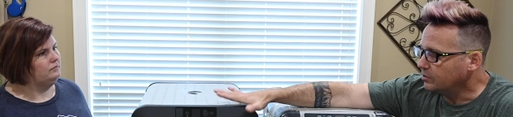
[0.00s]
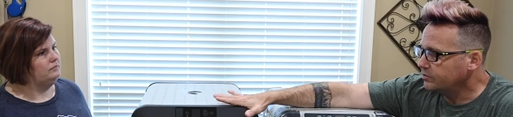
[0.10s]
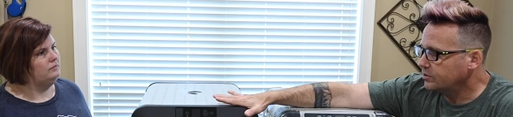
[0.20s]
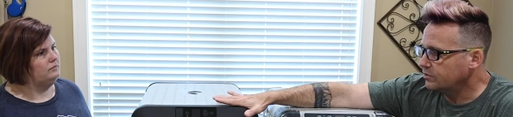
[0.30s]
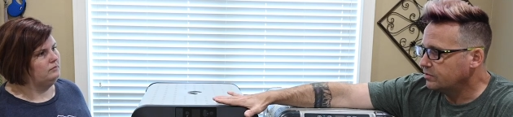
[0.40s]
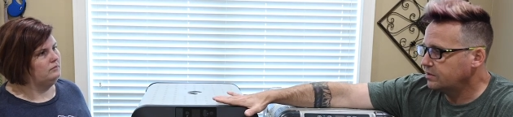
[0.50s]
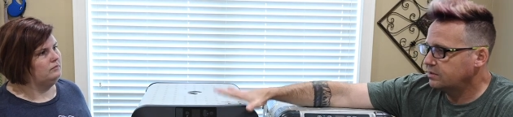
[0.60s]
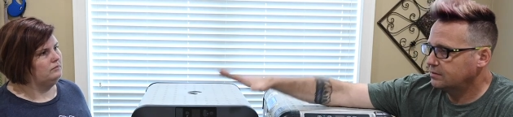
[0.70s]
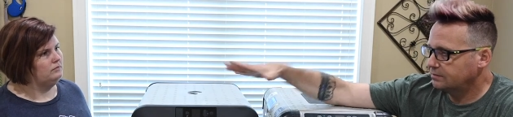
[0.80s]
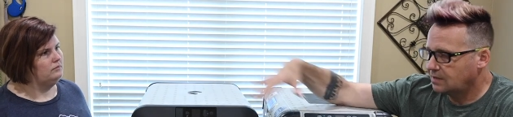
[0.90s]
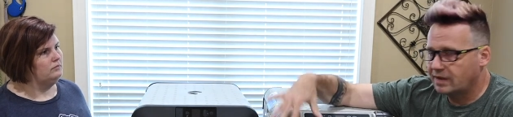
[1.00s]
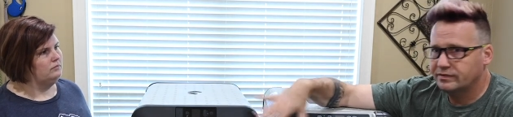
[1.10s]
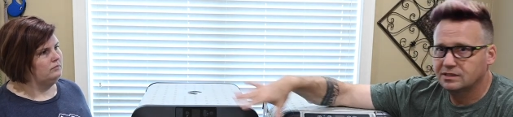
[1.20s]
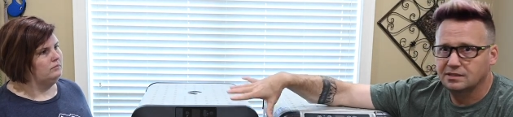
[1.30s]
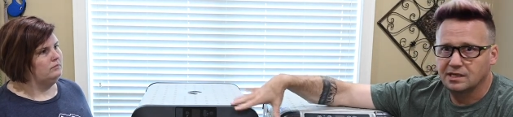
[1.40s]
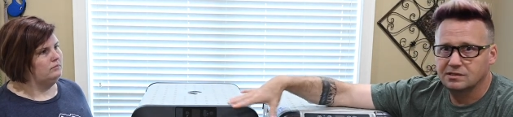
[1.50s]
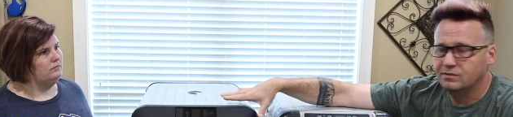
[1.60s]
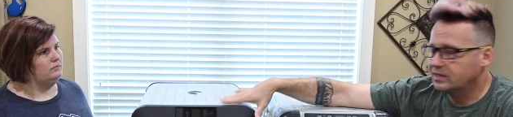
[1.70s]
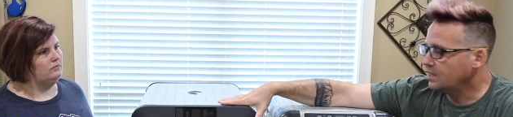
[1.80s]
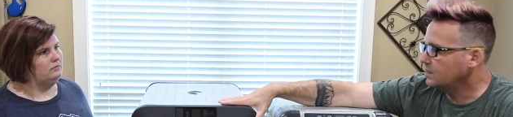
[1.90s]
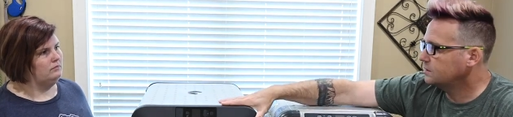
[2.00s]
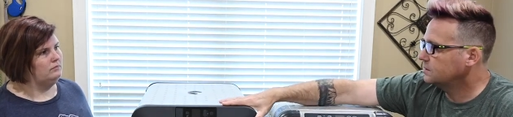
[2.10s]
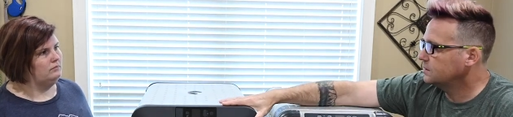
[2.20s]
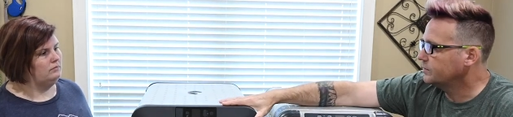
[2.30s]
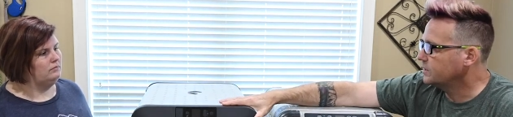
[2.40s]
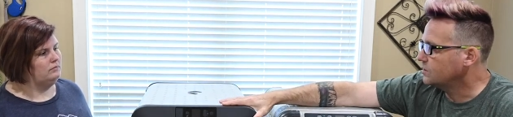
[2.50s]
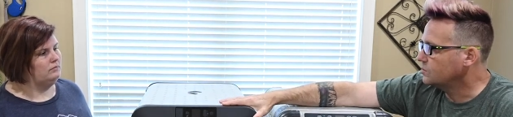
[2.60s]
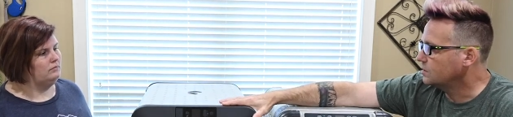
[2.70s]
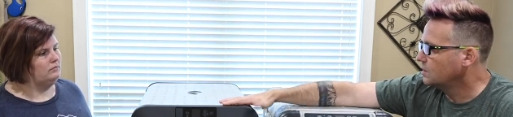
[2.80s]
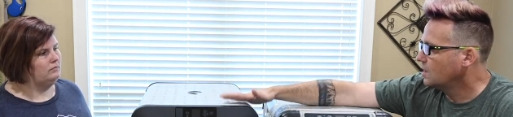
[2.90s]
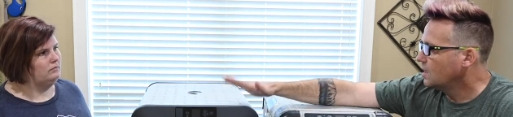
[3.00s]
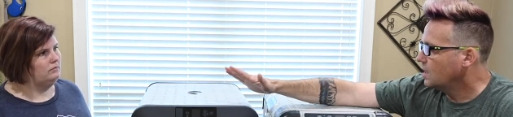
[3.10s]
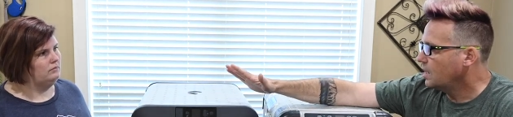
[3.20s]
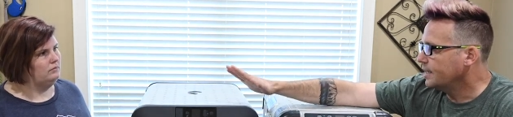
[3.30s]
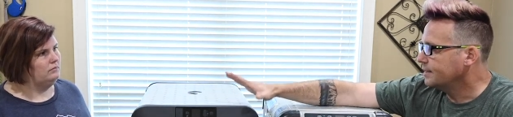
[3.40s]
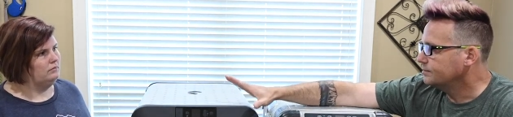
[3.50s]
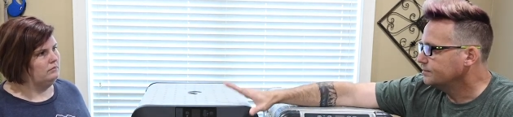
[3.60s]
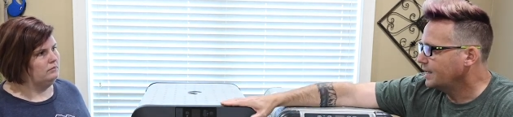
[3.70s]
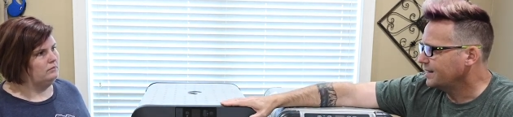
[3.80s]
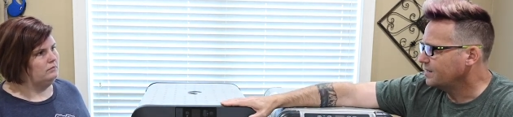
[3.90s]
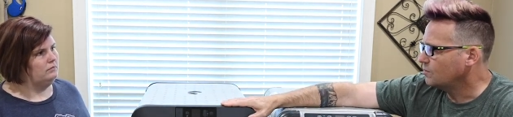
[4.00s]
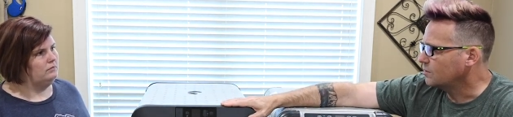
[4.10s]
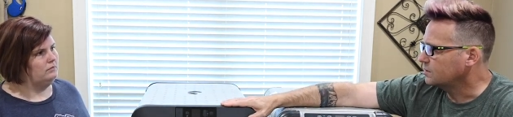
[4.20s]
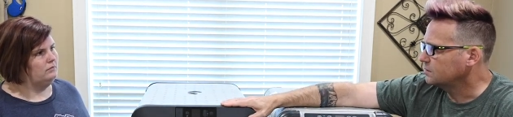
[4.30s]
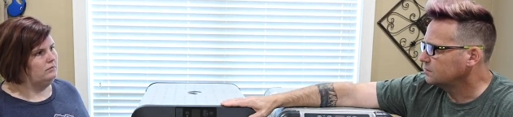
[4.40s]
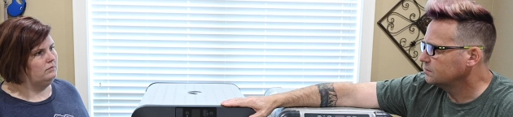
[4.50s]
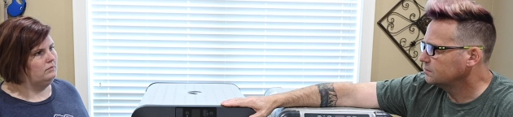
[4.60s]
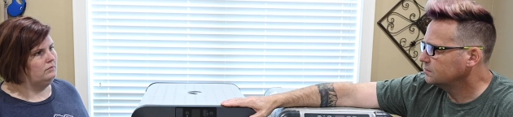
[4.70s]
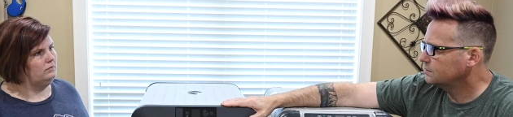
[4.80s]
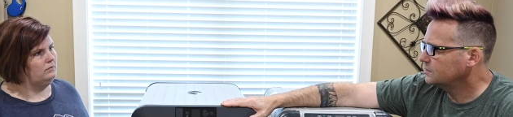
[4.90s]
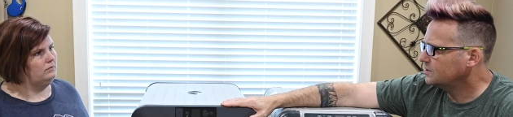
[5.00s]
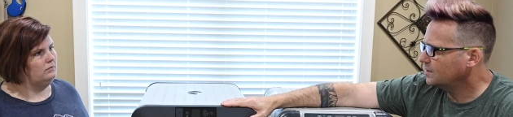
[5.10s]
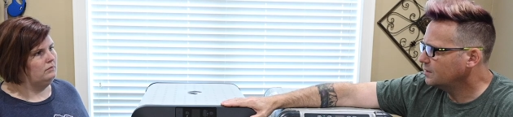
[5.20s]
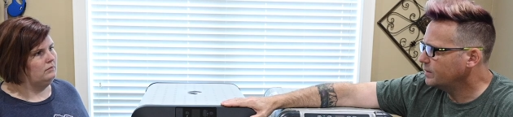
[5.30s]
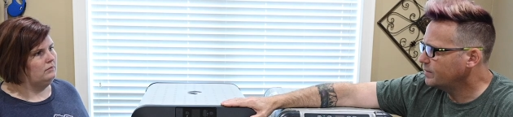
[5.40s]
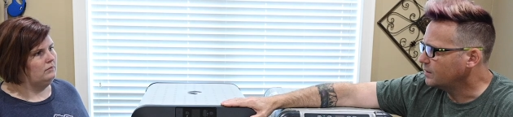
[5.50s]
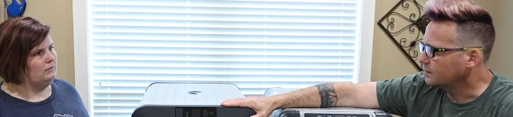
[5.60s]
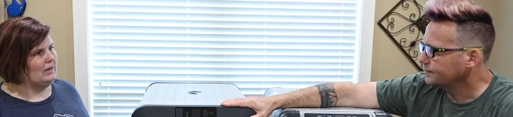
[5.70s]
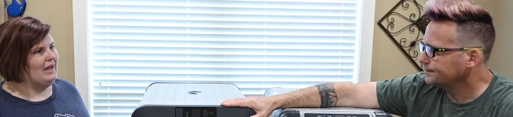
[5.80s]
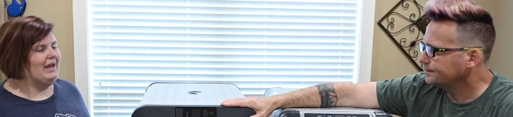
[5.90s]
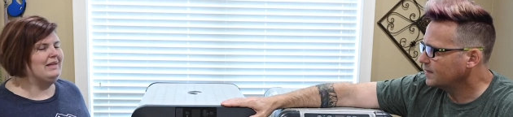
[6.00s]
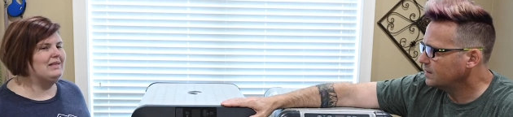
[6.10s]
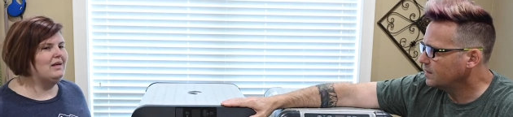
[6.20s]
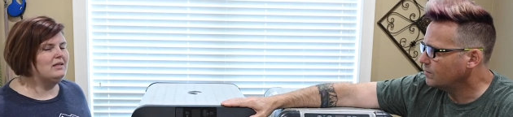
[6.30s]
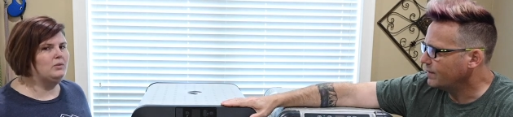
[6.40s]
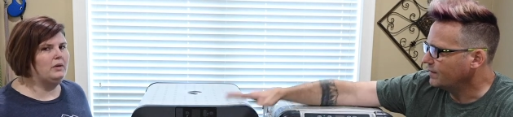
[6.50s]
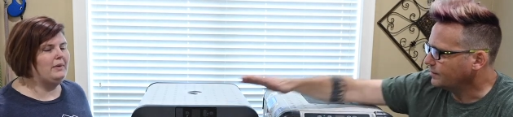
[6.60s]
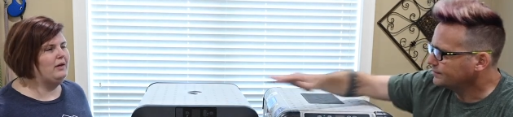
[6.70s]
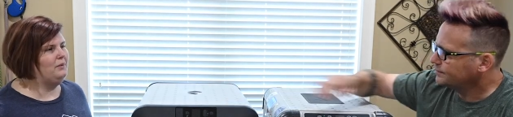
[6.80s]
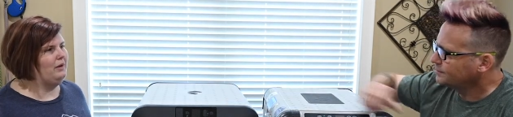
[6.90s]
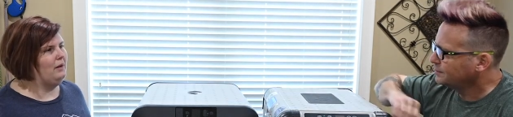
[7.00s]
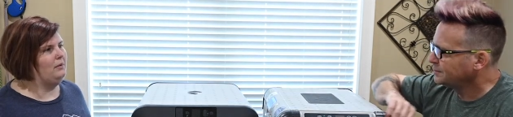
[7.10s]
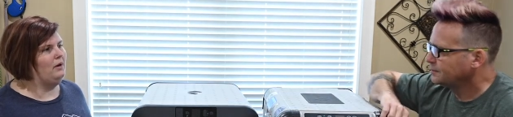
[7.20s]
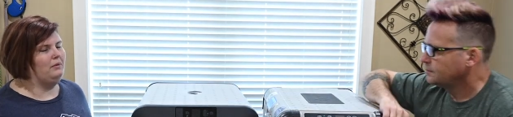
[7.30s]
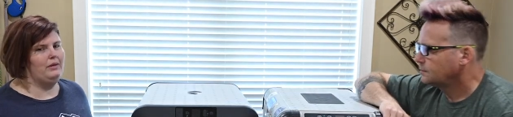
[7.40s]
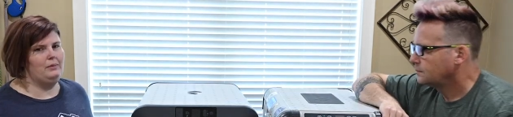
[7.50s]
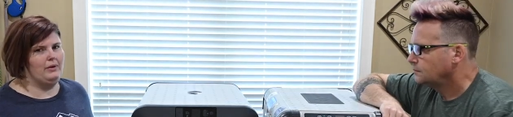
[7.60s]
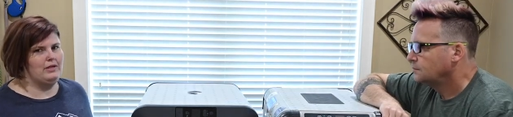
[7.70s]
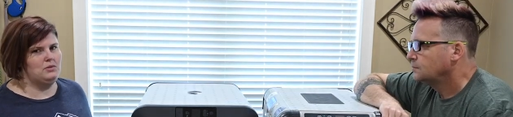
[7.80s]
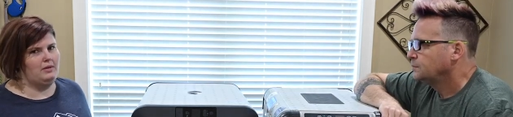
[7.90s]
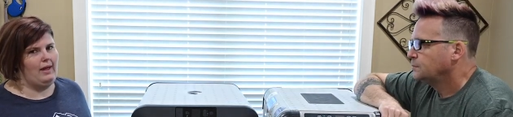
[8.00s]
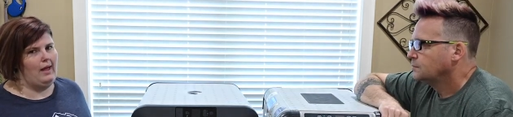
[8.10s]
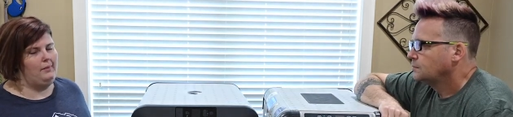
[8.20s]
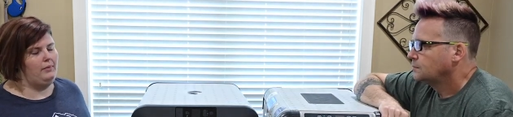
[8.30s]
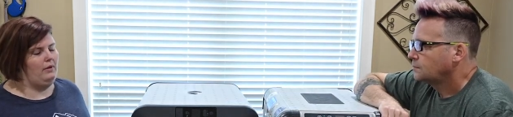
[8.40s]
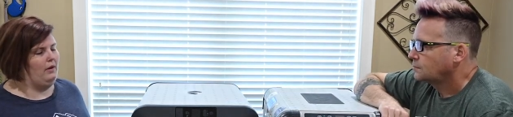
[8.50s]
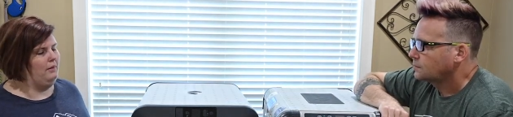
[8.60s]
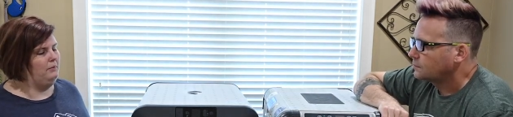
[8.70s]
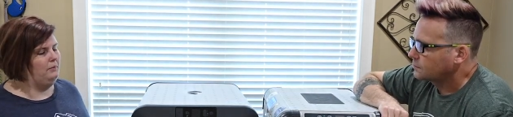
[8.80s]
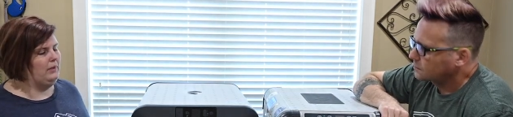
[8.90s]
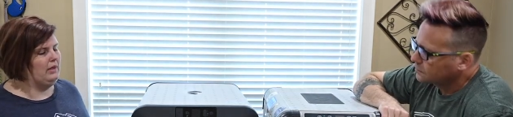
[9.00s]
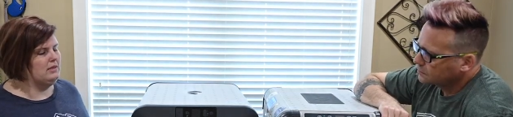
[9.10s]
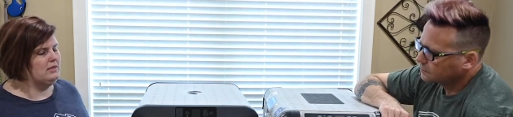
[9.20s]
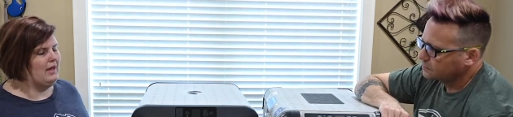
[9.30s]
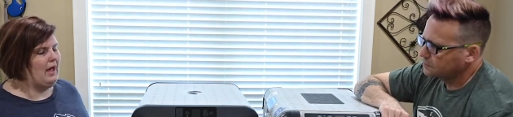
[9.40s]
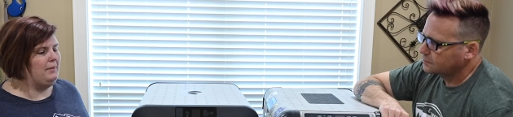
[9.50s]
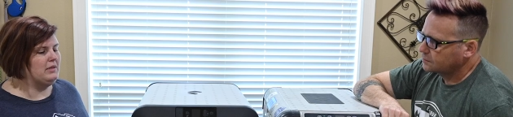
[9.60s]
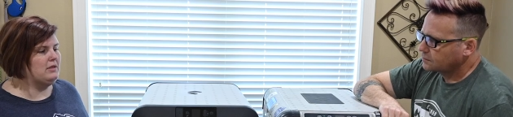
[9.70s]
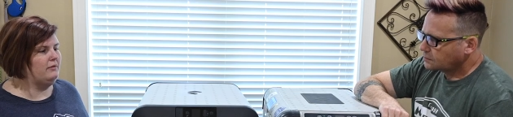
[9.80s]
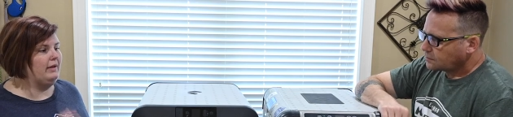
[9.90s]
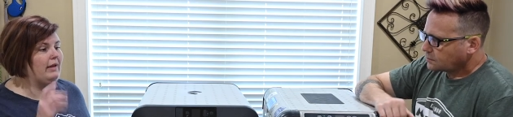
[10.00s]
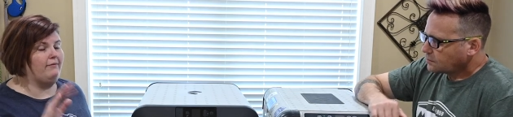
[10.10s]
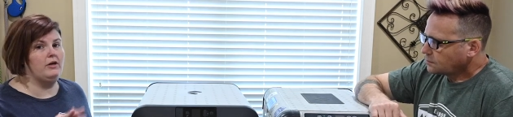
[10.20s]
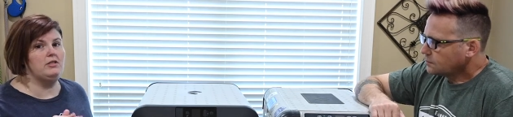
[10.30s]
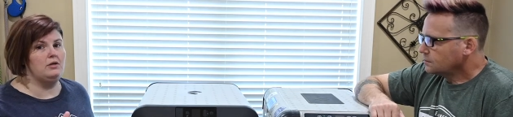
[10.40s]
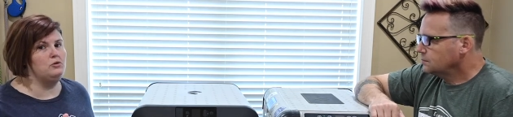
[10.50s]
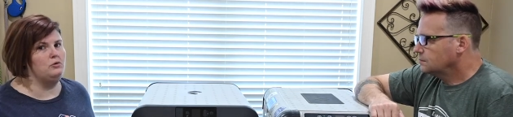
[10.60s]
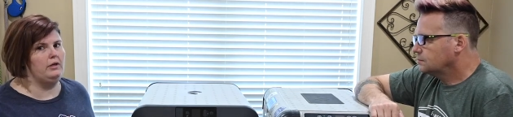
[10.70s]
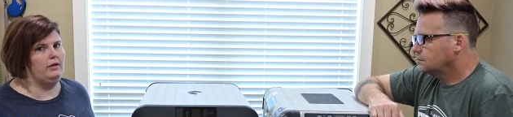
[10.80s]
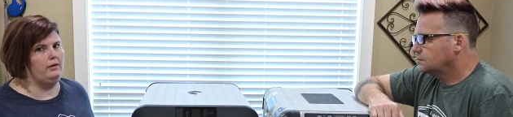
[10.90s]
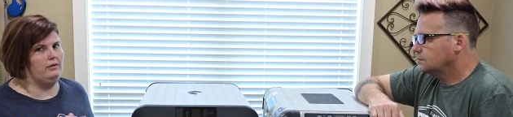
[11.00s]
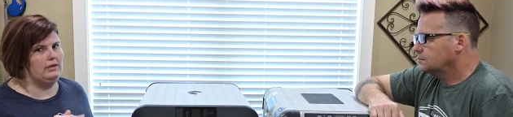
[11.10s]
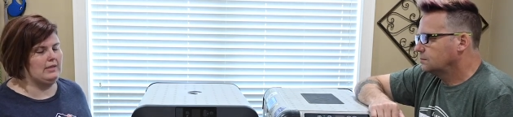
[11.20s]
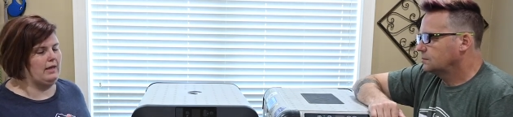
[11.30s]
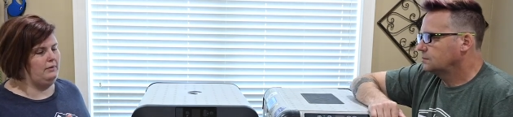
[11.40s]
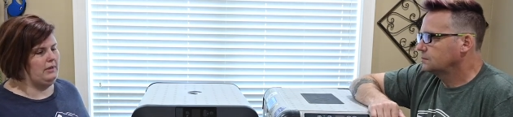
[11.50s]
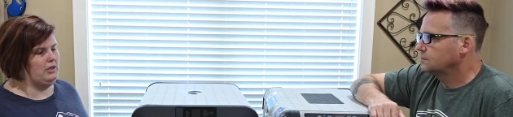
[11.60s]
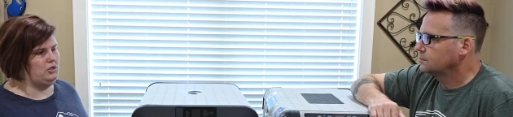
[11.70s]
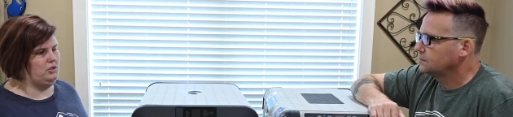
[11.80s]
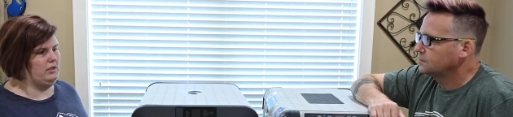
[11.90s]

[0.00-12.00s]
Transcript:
Speaker 1: Bluetooth obviously takes away that limitation. I think it works just a little bit better.
Speaker 2: It does work better, but I'm not really impressed with the app because the app itself, like at first I was really excited because you